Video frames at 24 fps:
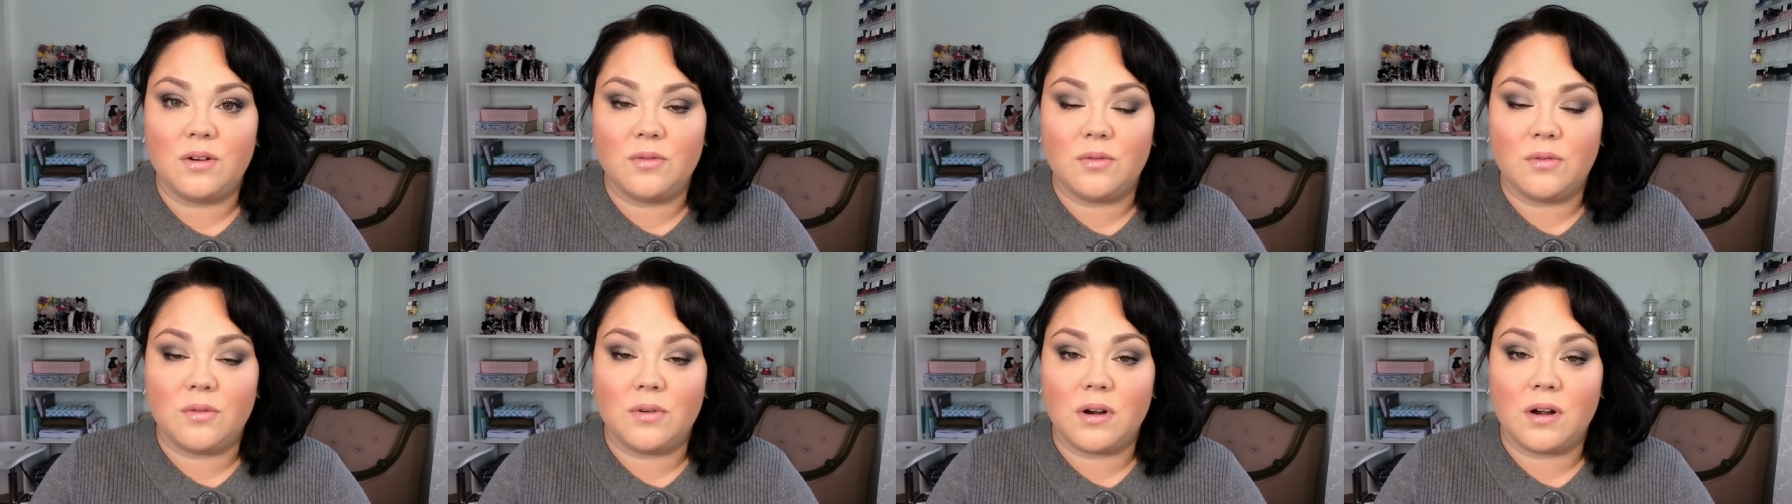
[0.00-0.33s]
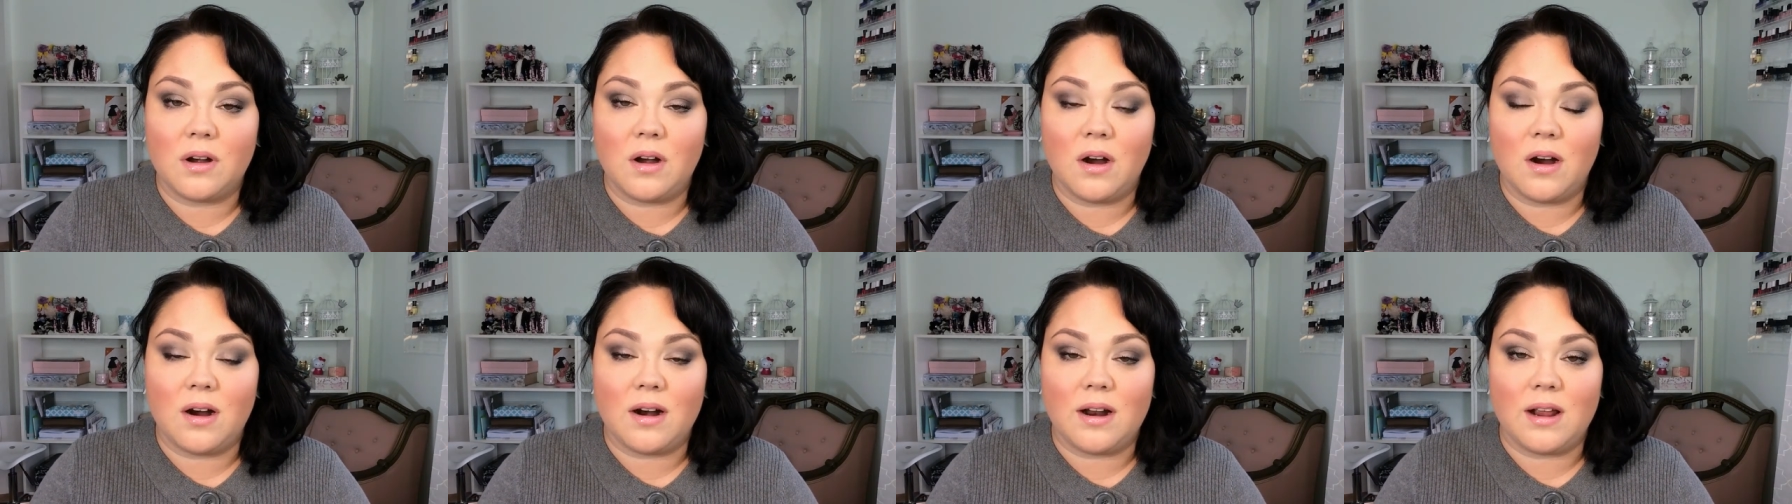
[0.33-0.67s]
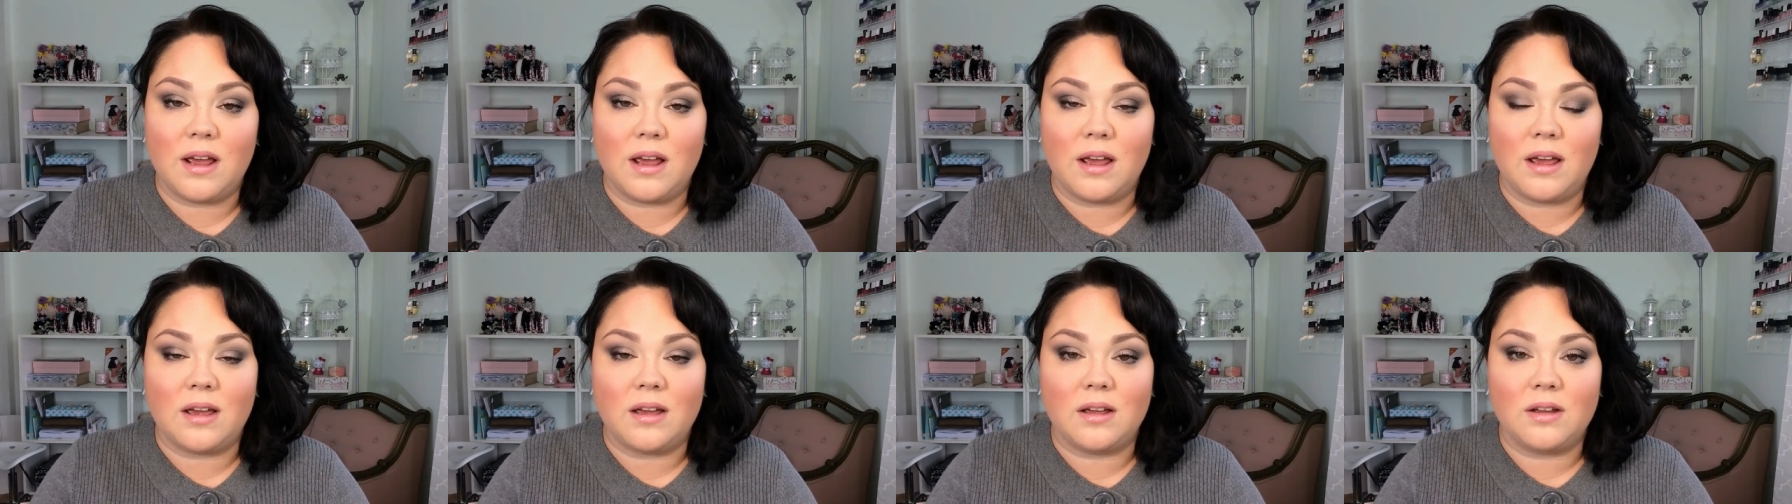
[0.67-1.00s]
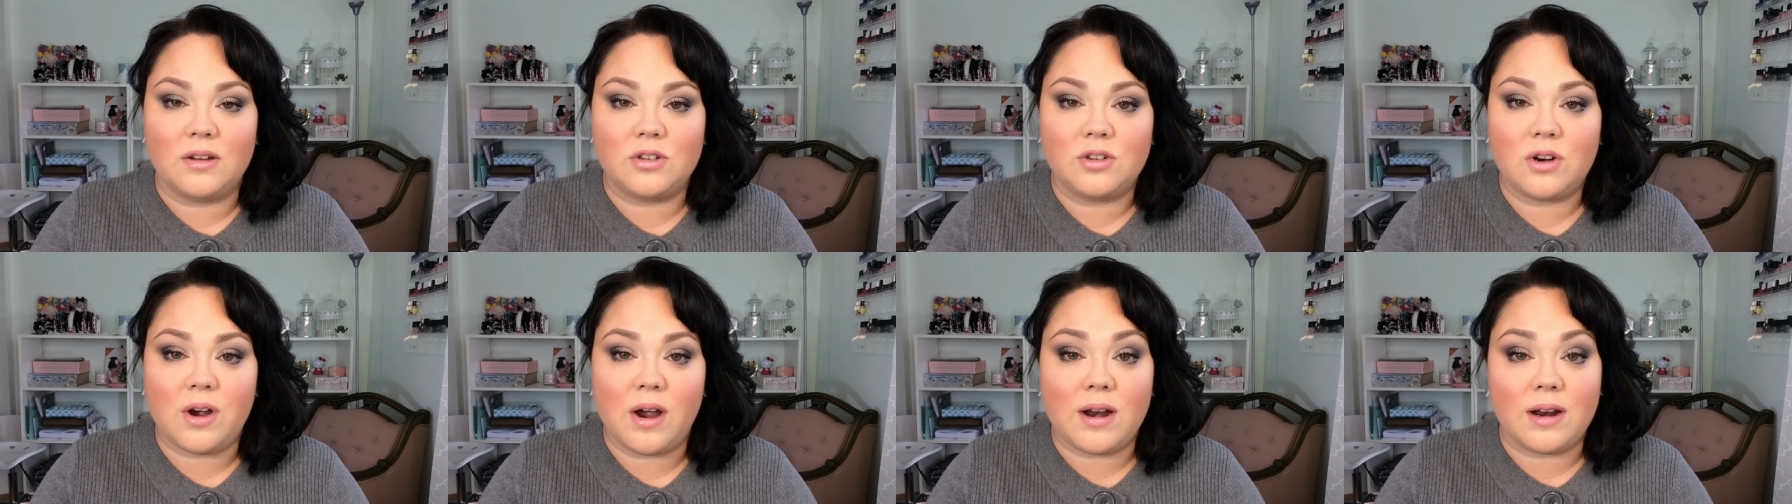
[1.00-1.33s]
regarding
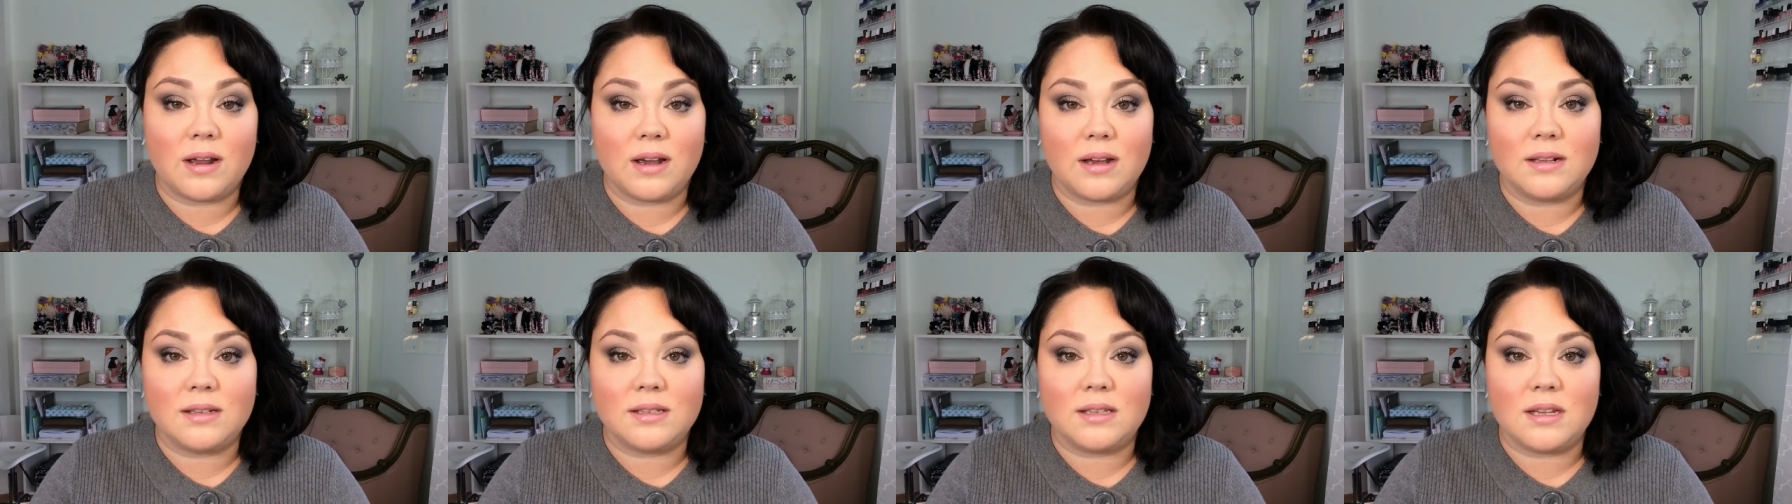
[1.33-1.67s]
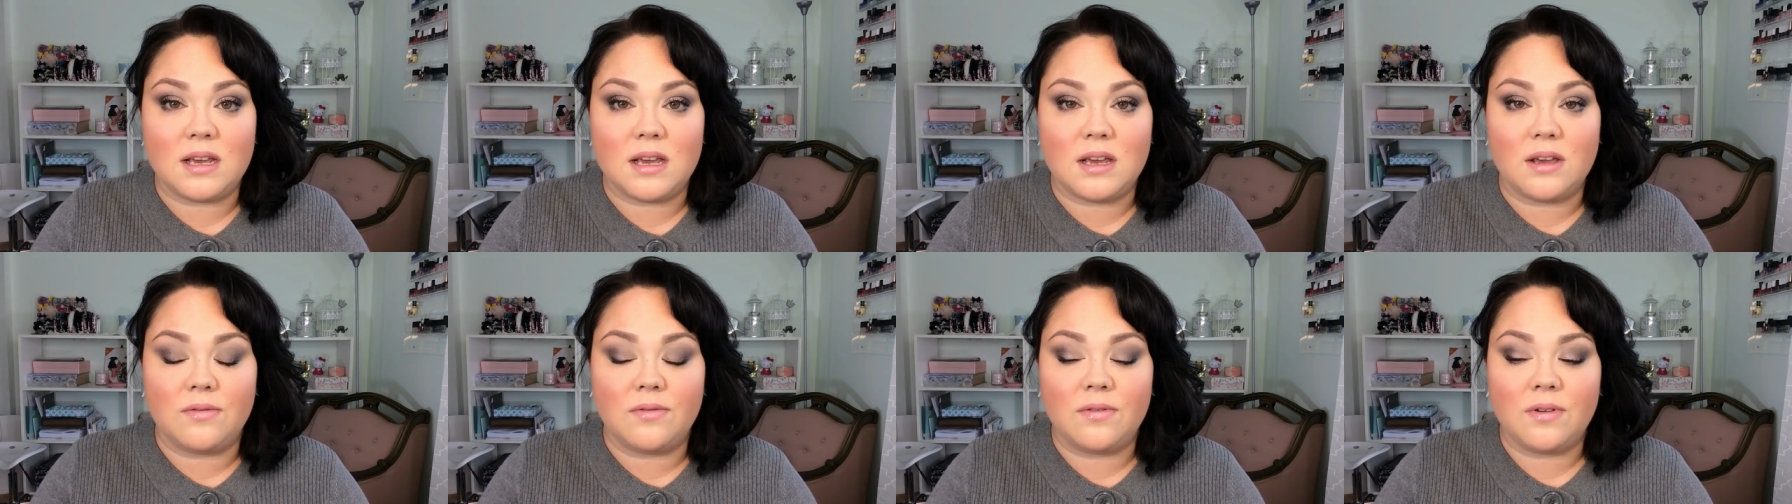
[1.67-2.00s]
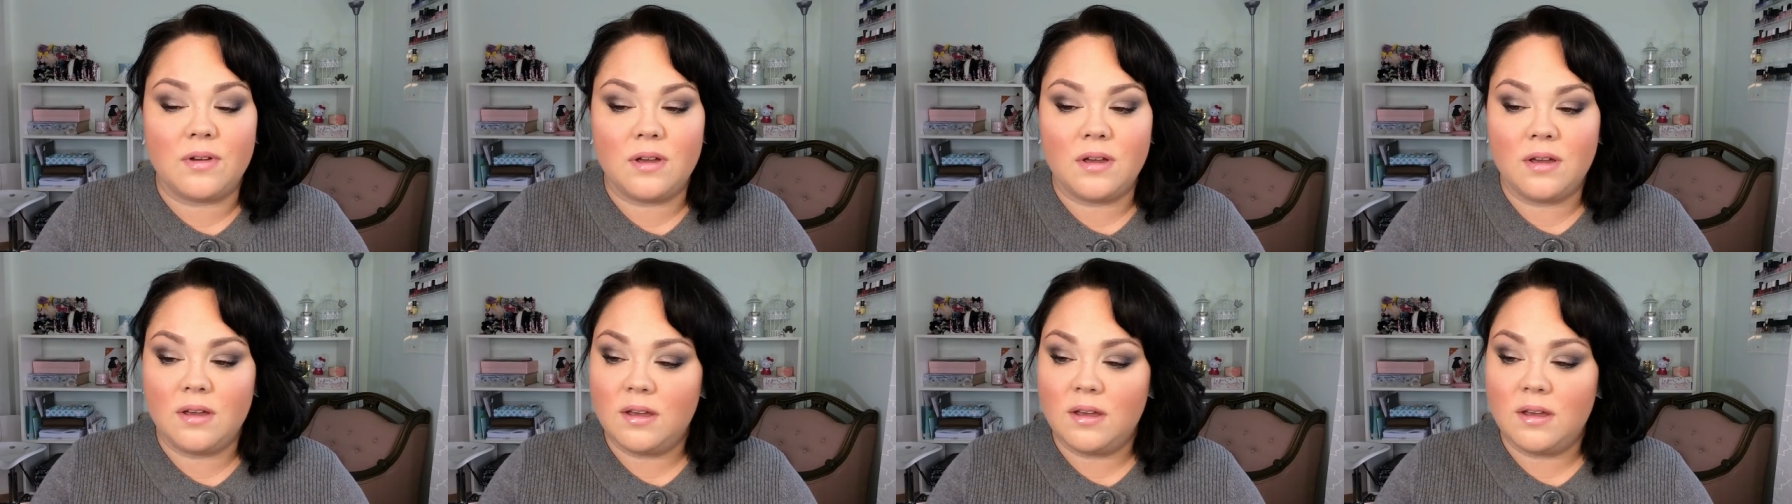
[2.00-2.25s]
trying to conceive